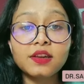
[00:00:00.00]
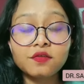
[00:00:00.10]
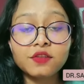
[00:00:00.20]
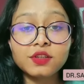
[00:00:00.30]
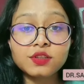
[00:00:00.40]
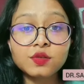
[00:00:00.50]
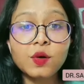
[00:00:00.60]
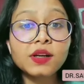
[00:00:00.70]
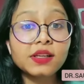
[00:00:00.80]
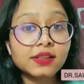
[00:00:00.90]
If it does
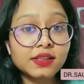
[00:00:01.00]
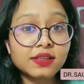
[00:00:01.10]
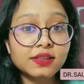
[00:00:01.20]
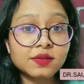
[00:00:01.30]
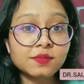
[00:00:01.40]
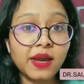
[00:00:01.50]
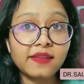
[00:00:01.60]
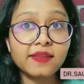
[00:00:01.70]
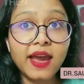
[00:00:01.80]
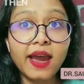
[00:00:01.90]
not decrease
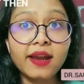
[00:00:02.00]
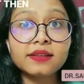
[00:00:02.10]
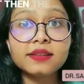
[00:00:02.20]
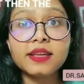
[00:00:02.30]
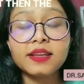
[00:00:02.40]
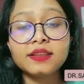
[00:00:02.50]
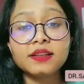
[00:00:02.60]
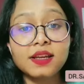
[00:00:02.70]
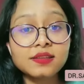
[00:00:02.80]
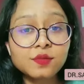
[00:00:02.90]
by that, then the
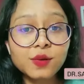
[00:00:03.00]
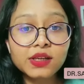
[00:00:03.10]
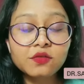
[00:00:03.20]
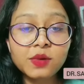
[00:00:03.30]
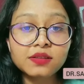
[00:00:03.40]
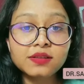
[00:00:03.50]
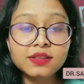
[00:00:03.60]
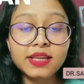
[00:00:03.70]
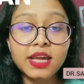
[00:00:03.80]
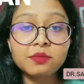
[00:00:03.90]
conservative
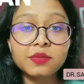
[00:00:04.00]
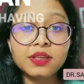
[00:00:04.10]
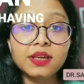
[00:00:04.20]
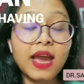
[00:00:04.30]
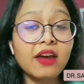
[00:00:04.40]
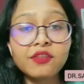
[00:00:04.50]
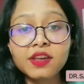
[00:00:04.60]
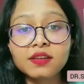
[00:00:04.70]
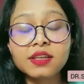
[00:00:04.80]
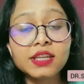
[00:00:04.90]
methods can be
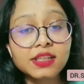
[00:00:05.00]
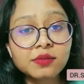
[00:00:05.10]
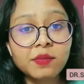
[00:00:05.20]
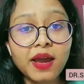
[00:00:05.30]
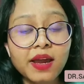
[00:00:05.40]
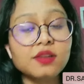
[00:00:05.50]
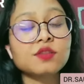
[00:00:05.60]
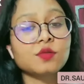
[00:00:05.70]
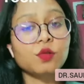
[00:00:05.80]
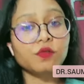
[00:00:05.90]
having heating
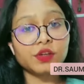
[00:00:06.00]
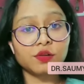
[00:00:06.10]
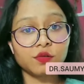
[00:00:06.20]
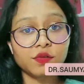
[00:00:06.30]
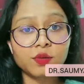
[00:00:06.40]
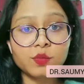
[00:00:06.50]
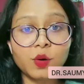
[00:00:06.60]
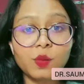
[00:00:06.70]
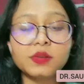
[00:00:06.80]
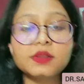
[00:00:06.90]
pads over your lower
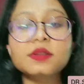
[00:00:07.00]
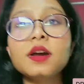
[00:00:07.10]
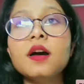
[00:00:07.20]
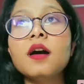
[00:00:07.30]
abdomen,